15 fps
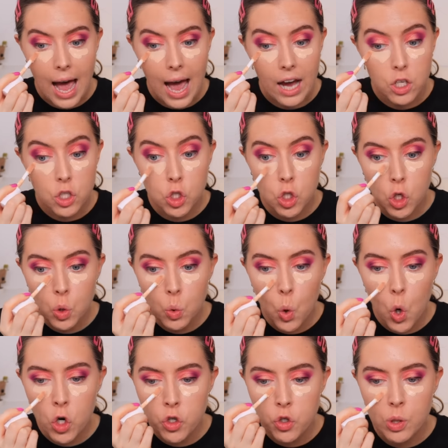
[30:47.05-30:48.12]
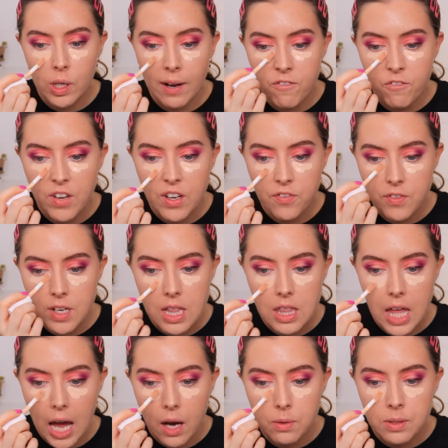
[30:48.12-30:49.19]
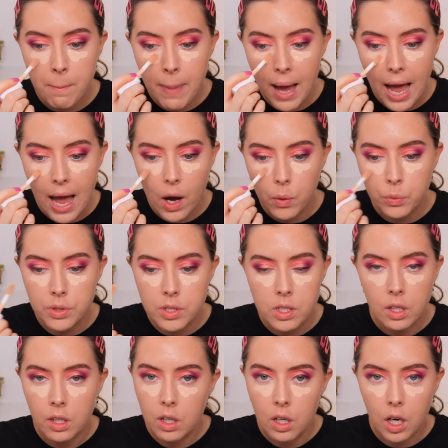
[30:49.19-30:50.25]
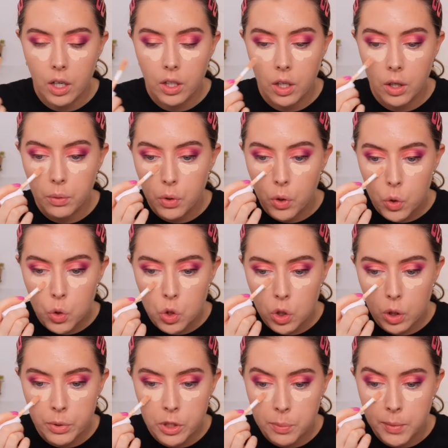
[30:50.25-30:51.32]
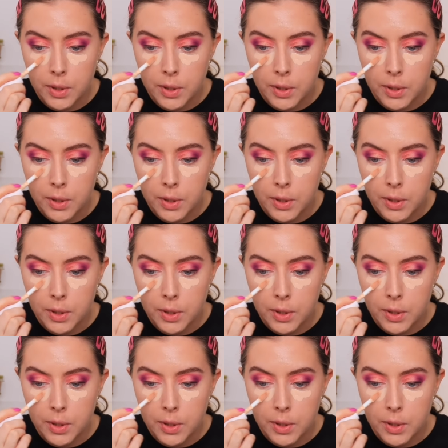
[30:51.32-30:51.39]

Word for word: at £250,000. I know, so much